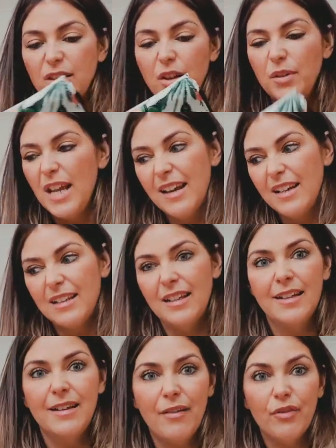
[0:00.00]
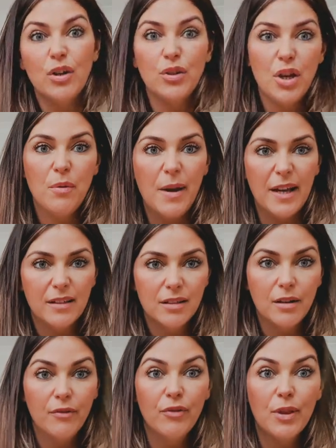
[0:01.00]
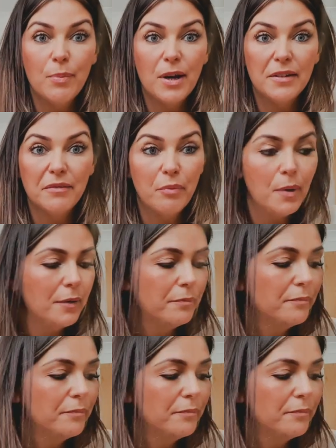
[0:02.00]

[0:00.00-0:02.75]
So technically, I've got two bags for the price of one.